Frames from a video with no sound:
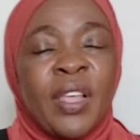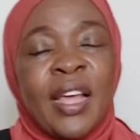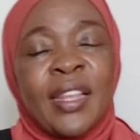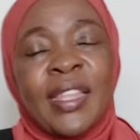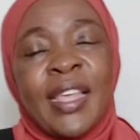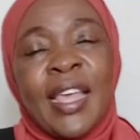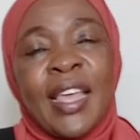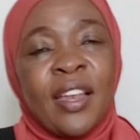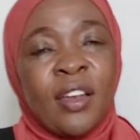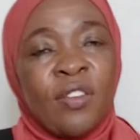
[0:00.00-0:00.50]
At
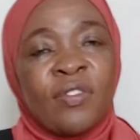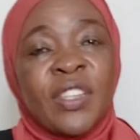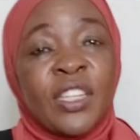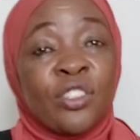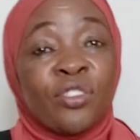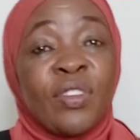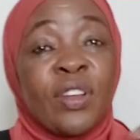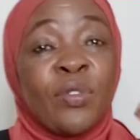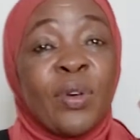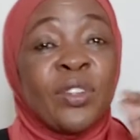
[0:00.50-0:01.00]
the end of the
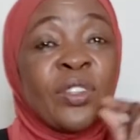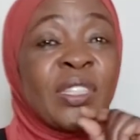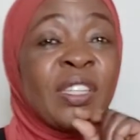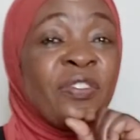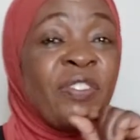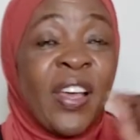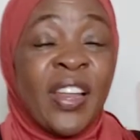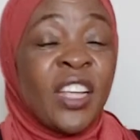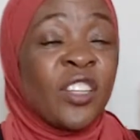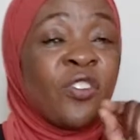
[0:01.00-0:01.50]
screen, when you see
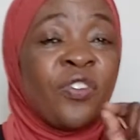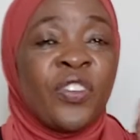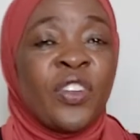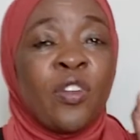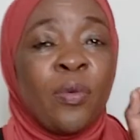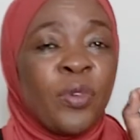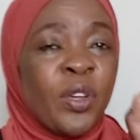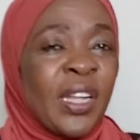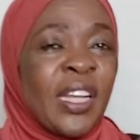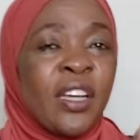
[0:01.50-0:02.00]
Financial
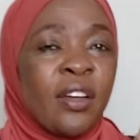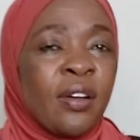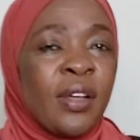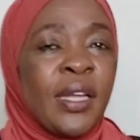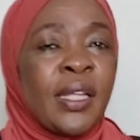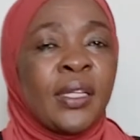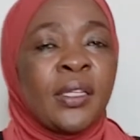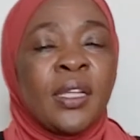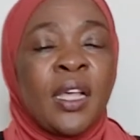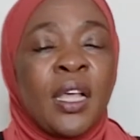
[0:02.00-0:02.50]
Freedom, you click on
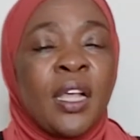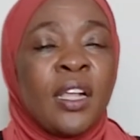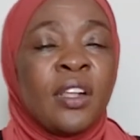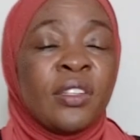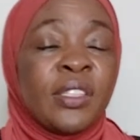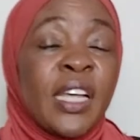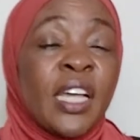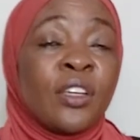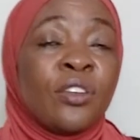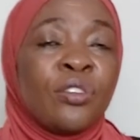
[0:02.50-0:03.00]
it, it will
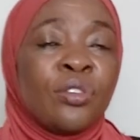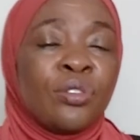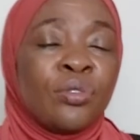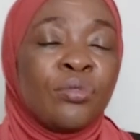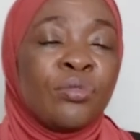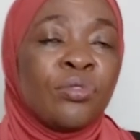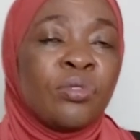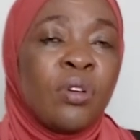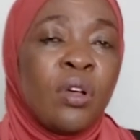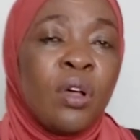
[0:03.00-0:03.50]
take you
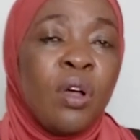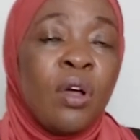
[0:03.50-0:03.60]
to